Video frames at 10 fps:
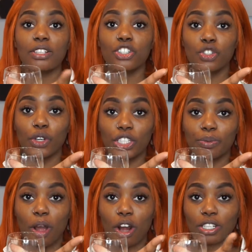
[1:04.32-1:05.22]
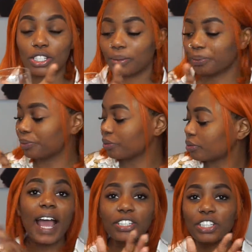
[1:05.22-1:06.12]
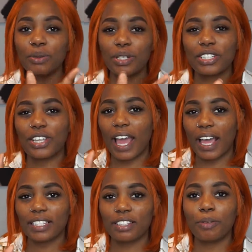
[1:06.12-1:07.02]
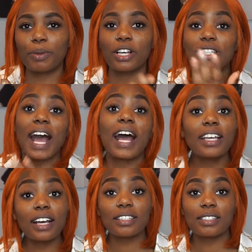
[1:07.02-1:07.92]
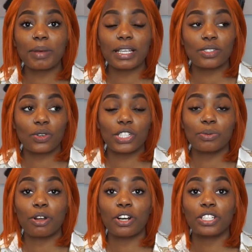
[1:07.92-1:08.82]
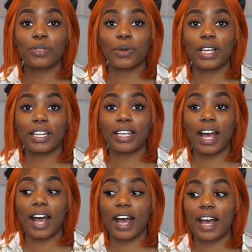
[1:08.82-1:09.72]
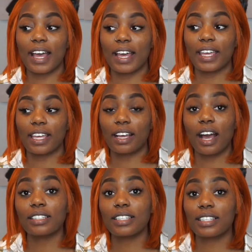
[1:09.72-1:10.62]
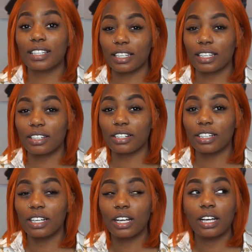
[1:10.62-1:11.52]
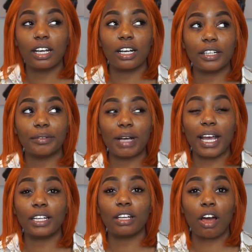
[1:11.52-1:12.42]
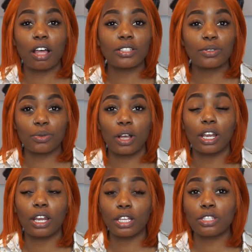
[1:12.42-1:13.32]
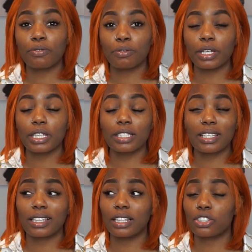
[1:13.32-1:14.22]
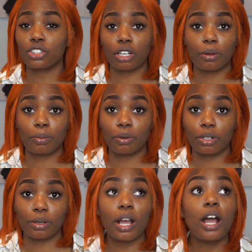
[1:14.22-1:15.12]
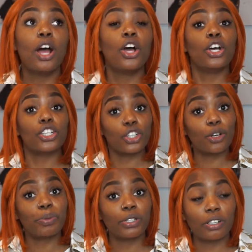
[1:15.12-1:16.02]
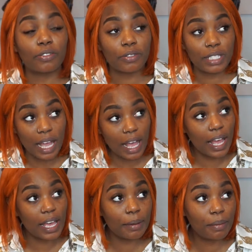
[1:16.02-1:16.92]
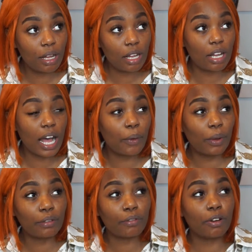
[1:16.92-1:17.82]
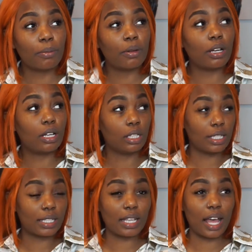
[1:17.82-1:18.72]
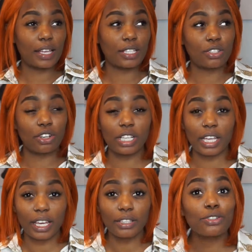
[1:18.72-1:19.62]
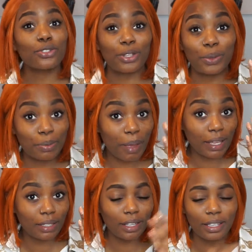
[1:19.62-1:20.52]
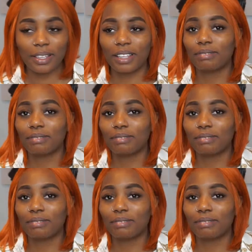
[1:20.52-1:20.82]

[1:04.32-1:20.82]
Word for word: stretch marks. I actually wanted to ask y'all, because I got my stretch marks when I got skinnier. I lost a lot of weight in a short period of time. I went from a size 38, so it was back in the days.